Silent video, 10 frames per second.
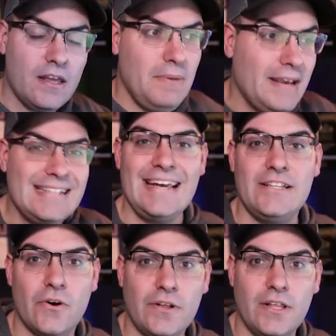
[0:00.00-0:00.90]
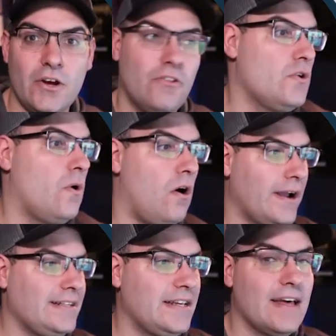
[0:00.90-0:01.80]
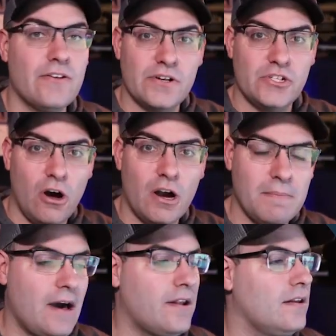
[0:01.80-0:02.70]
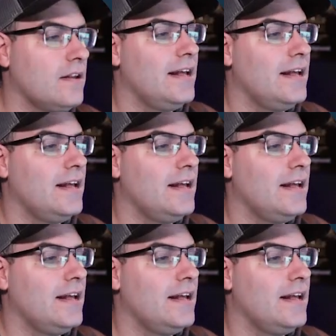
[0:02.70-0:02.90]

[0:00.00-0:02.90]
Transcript: pick a date during the year that you all get together and talk about it.